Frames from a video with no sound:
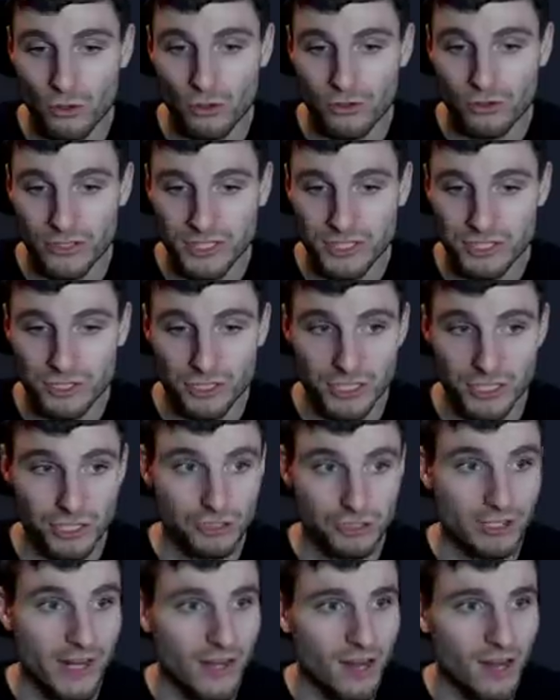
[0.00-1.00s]
on the, the
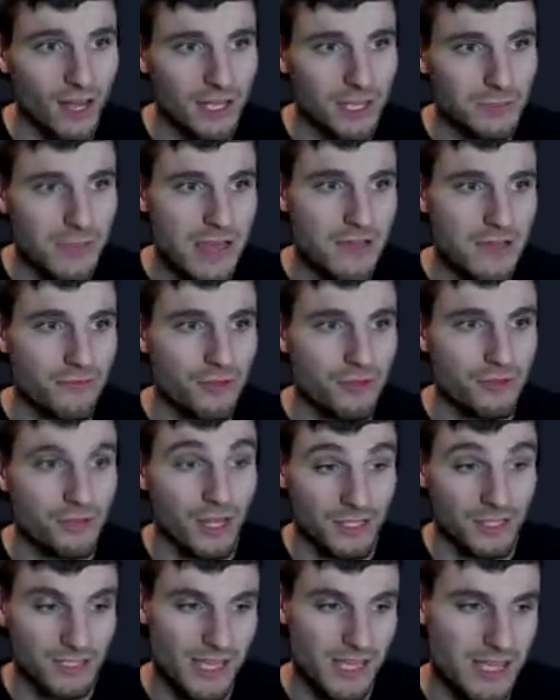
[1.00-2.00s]
trend line but if you
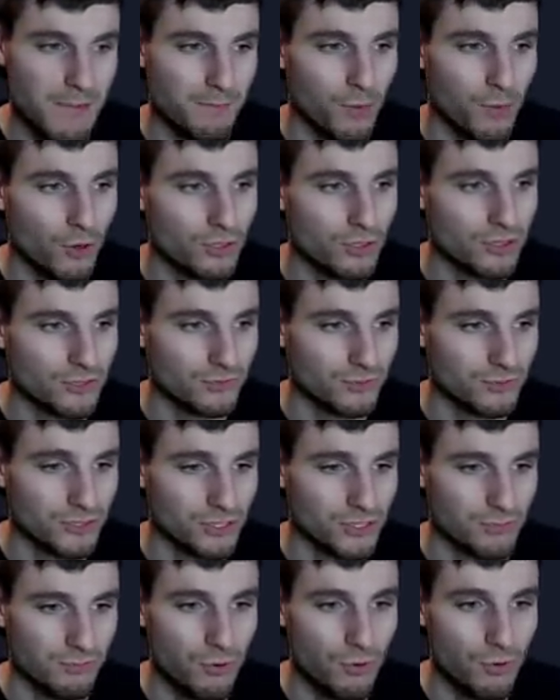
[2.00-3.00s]
like take a box of
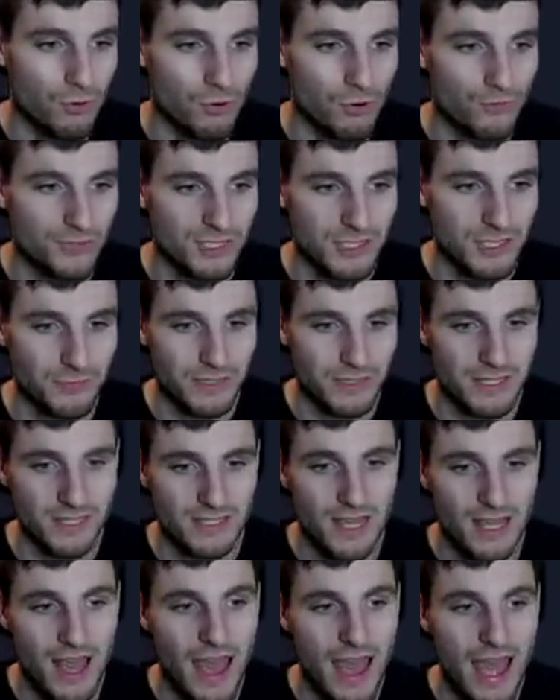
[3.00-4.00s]
support obviously we
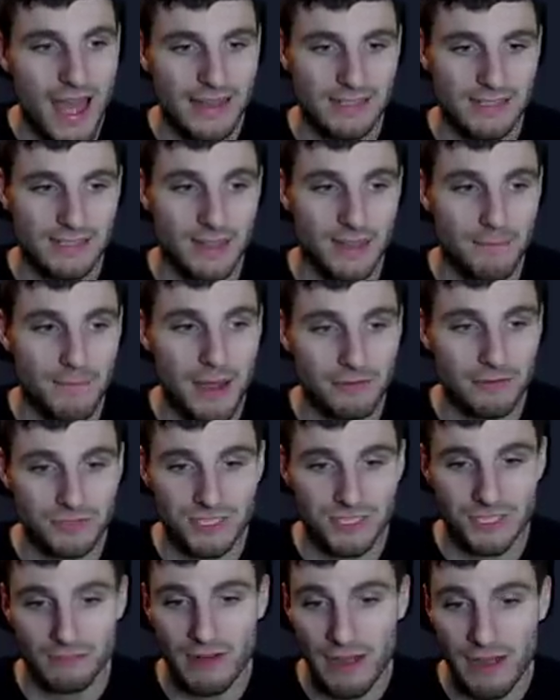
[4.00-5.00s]
did end up
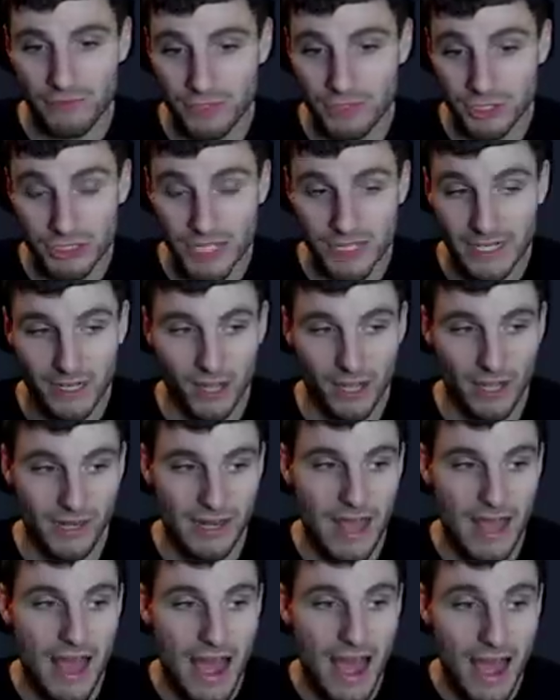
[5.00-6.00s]
bouncing around the trend line
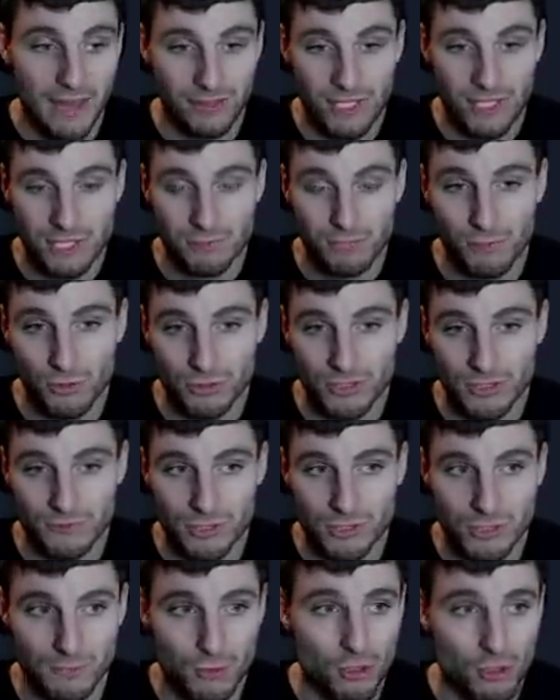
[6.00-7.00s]
and this box of
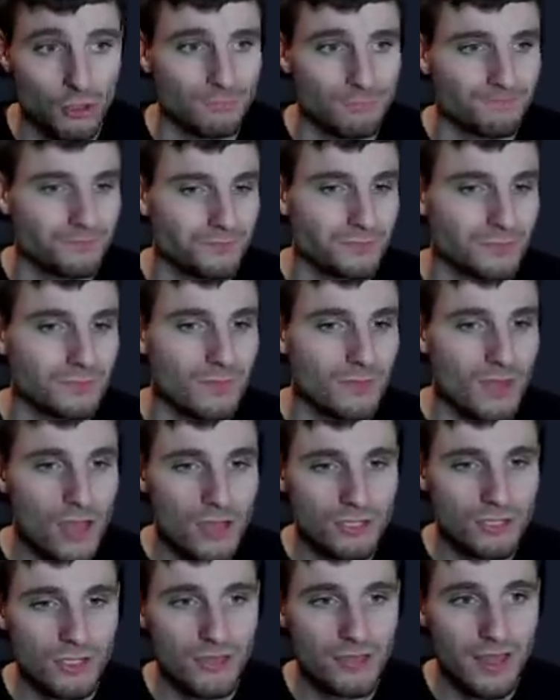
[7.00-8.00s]
support
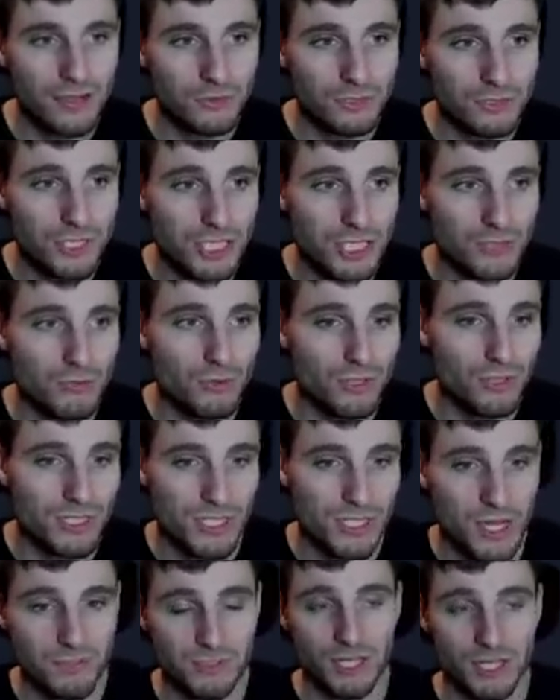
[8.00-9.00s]
so then on a smaller
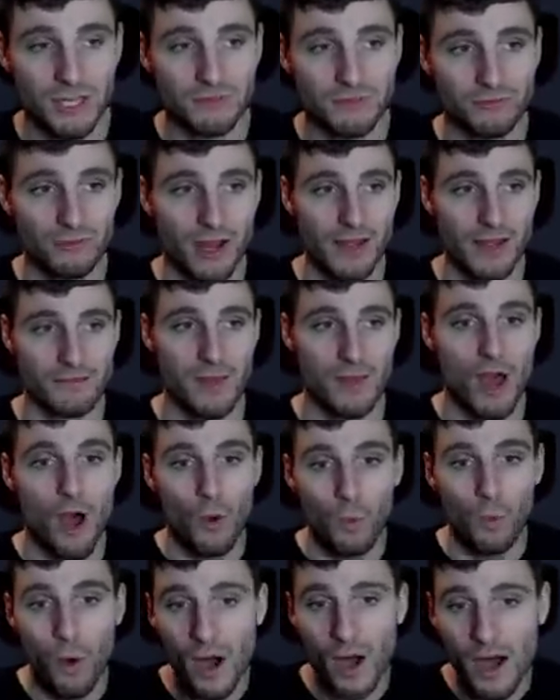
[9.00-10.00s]
term time frame,
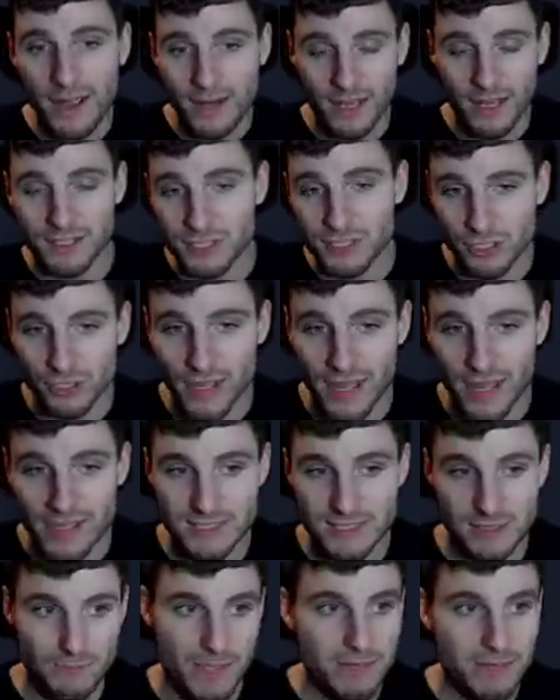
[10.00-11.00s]
what I like to look at
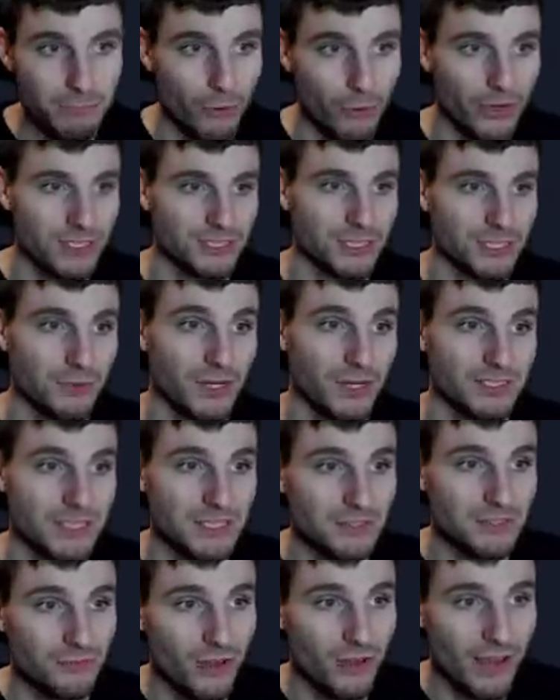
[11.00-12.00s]
is the midpoint. So
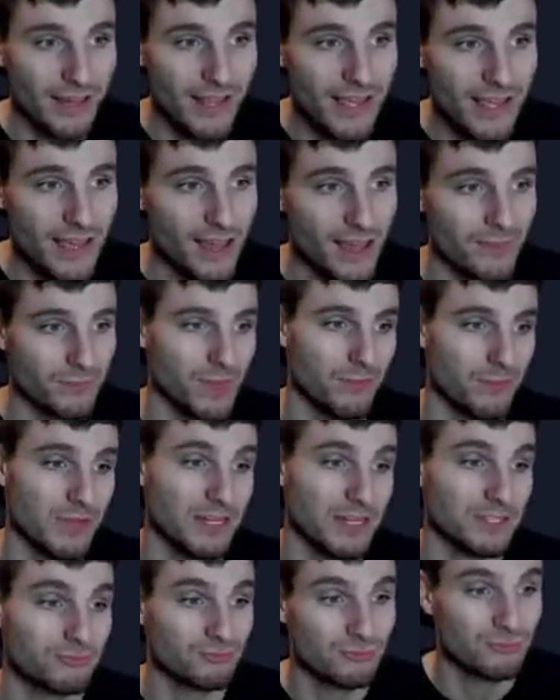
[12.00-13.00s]
identifying here, I
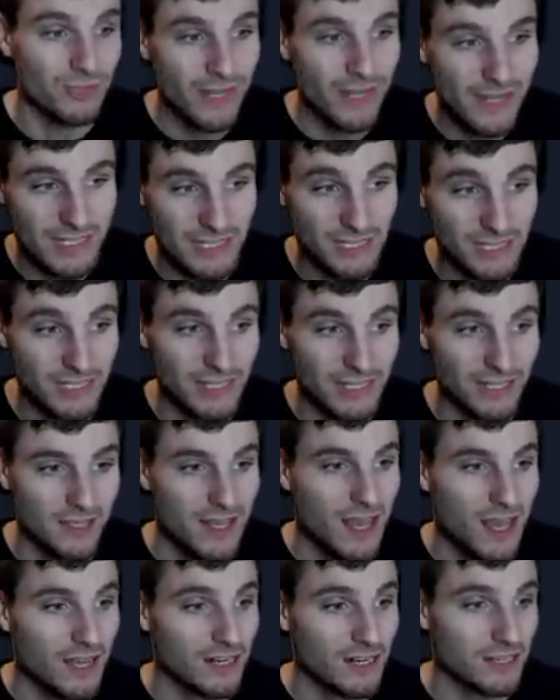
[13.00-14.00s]
mean it's really clear,
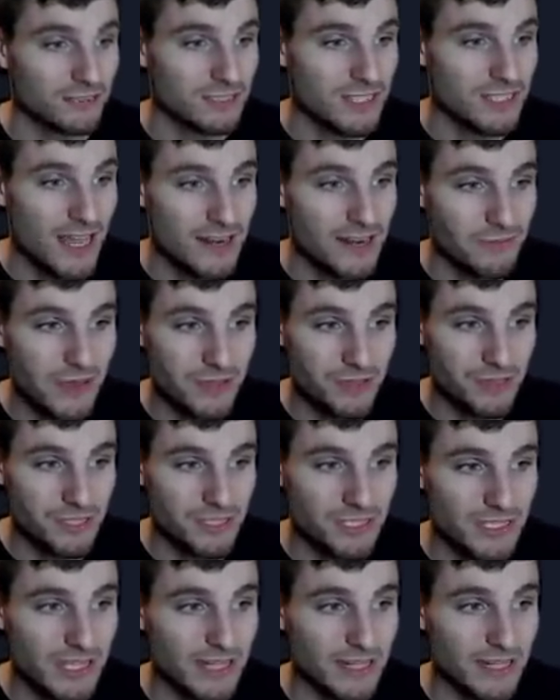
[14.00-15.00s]
clear as data where you can
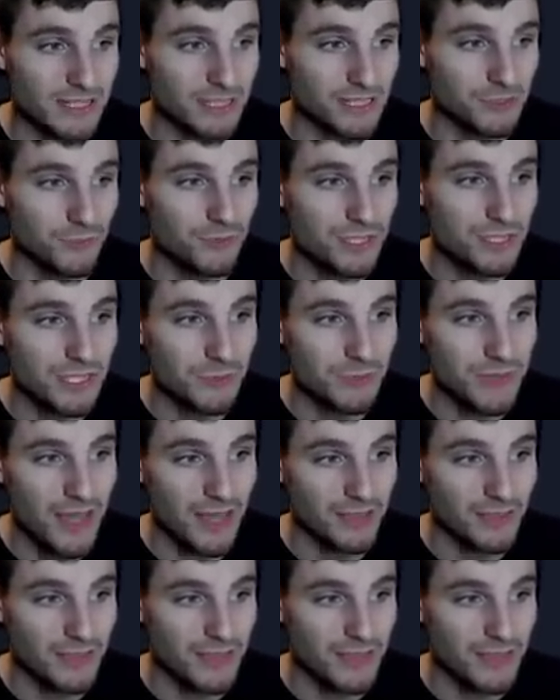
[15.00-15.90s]
see this. So obviously we had the